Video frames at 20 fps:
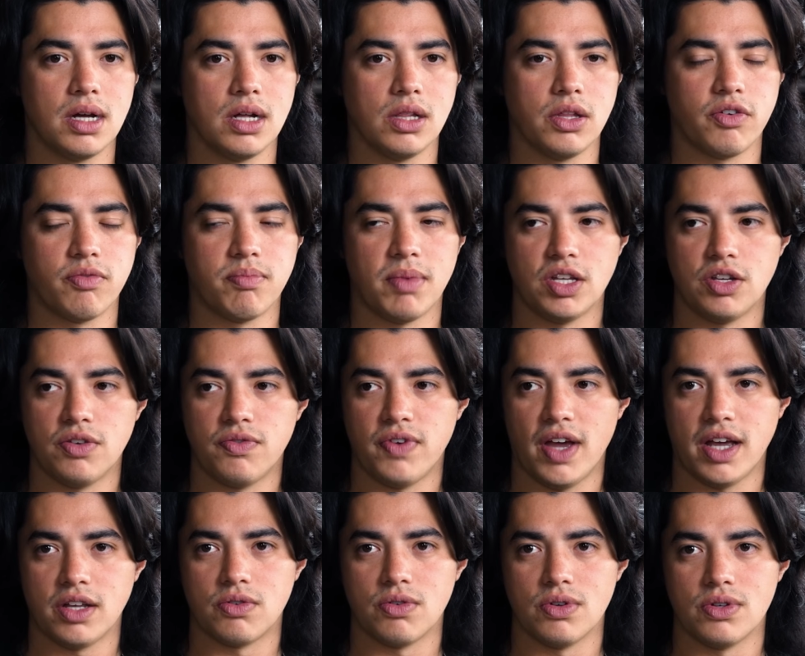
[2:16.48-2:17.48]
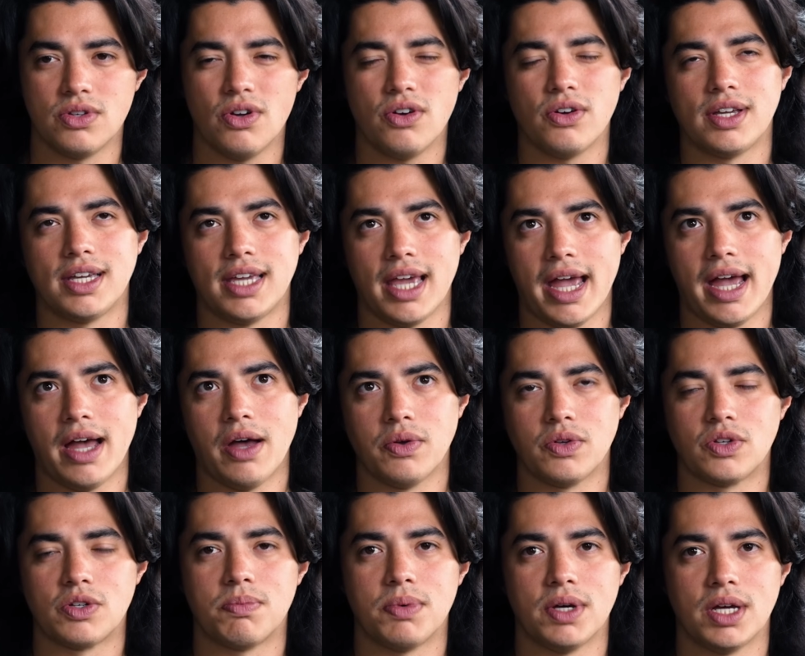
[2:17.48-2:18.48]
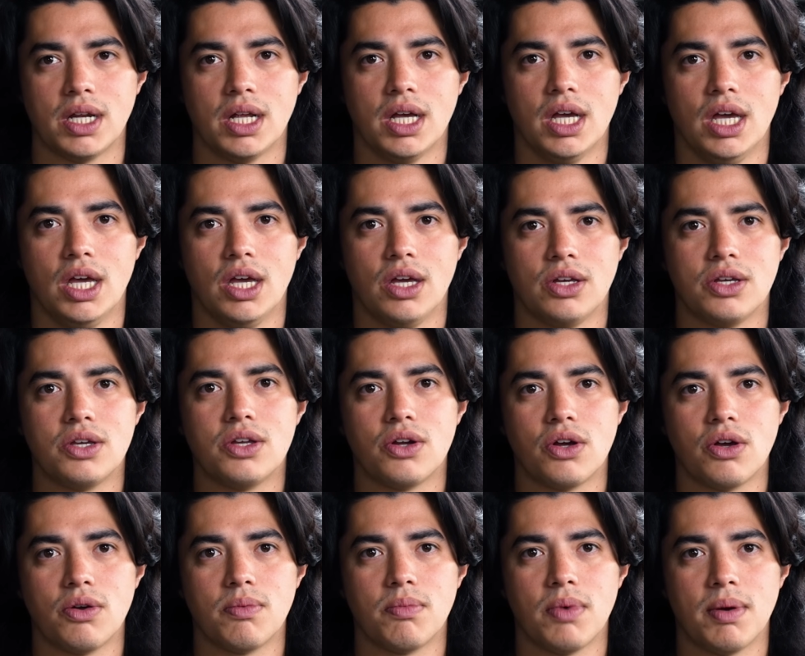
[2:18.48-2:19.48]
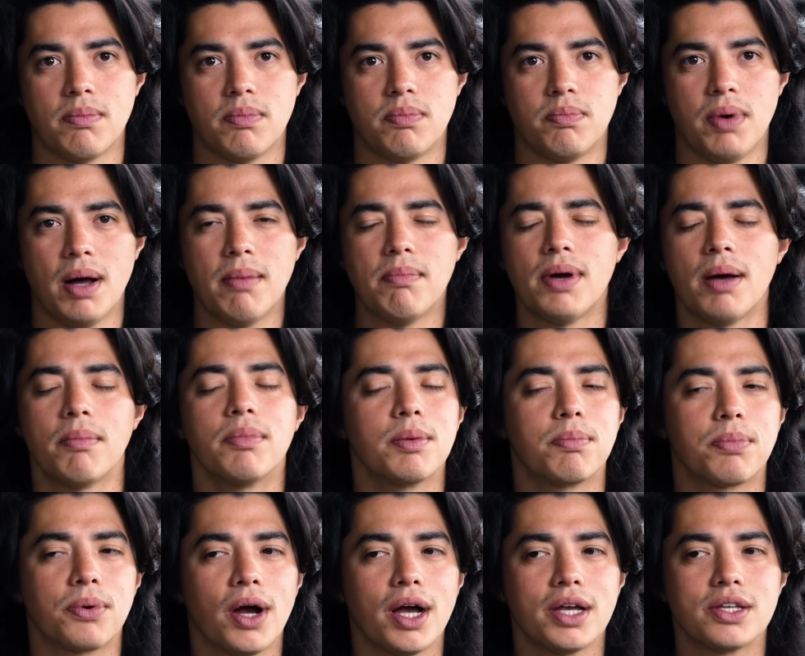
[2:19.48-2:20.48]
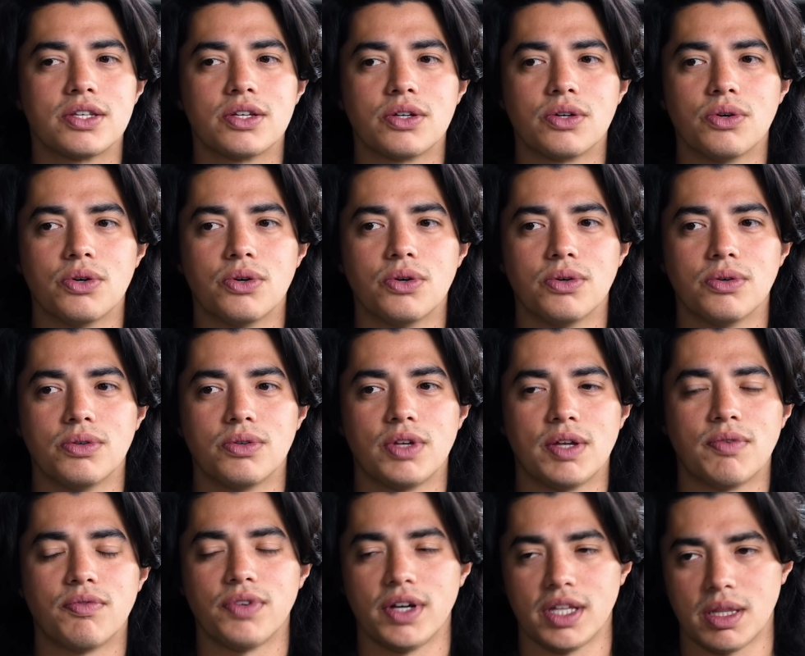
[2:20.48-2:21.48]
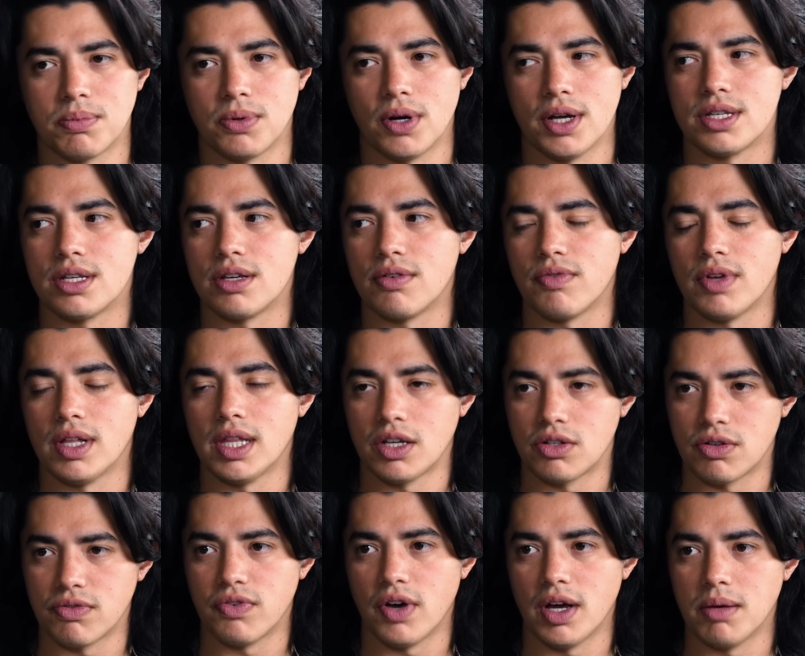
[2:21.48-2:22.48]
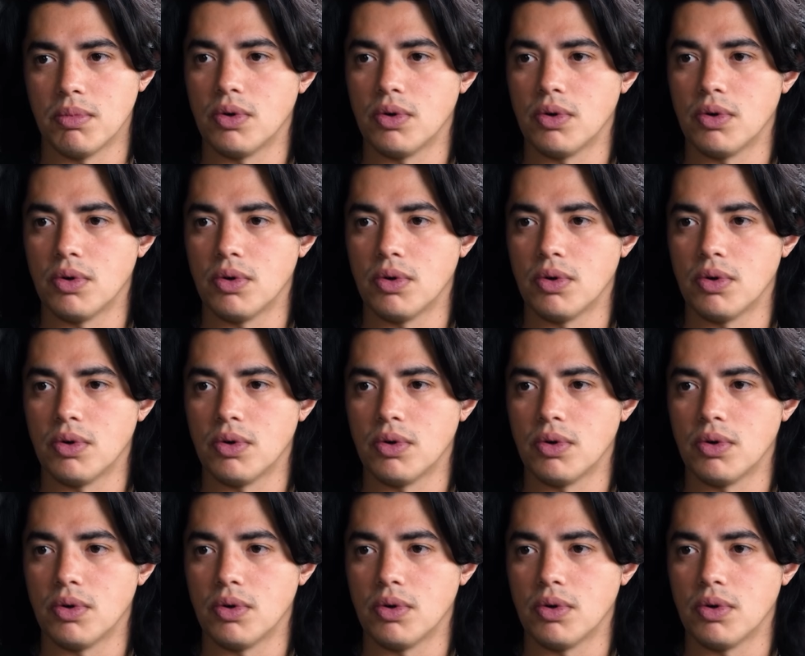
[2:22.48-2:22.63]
a lot of manufacturers not gouge, but bump up the pricing or inflate the pricing of electrified